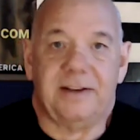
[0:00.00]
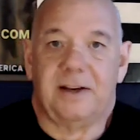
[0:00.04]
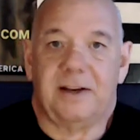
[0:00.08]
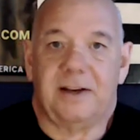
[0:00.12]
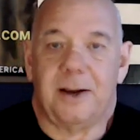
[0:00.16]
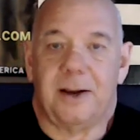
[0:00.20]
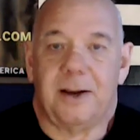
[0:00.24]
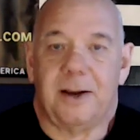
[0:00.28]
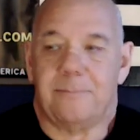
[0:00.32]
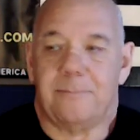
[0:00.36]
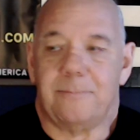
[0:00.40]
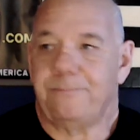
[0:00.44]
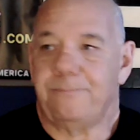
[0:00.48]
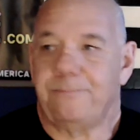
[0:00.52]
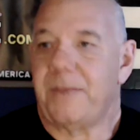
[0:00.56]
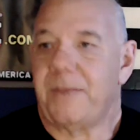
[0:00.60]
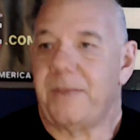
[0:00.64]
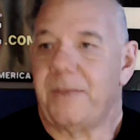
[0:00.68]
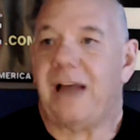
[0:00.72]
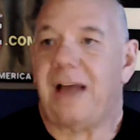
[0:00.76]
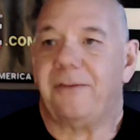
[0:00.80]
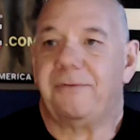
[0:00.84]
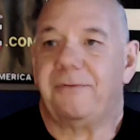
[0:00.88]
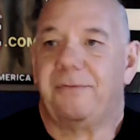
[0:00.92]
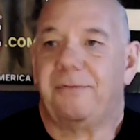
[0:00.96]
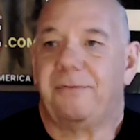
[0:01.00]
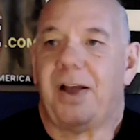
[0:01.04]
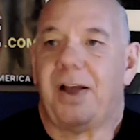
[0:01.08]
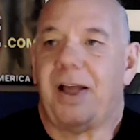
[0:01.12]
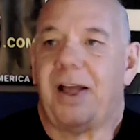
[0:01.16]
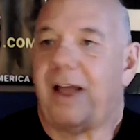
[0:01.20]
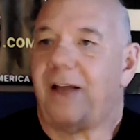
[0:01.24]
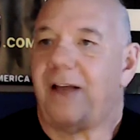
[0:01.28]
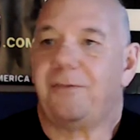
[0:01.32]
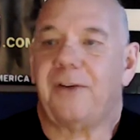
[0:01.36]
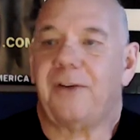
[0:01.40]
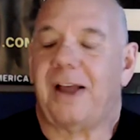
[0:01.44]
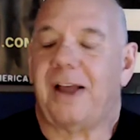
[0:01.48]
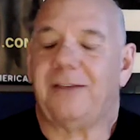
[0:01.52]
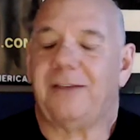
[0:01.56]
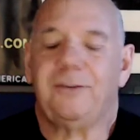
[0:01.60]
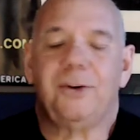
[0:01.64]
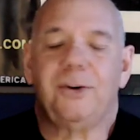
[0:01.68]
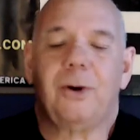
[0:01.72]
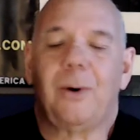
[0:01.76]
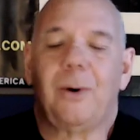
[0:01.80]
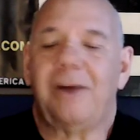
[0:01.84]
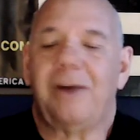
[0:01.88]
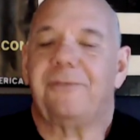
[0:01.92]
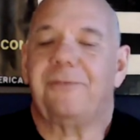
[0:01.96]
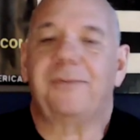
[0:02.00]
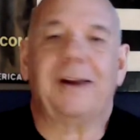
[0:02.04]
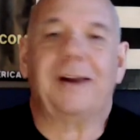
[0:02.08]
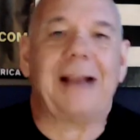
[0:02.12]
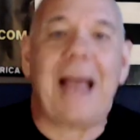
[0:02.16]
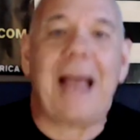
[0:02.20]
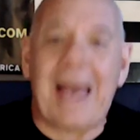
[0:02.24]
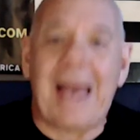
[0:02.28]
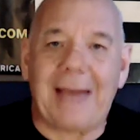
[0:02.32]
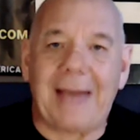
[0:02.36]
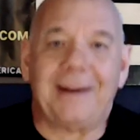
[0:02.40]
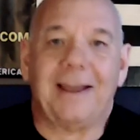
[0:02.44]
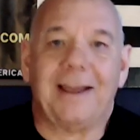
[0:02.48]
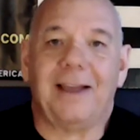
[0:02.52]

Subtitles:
I forgot.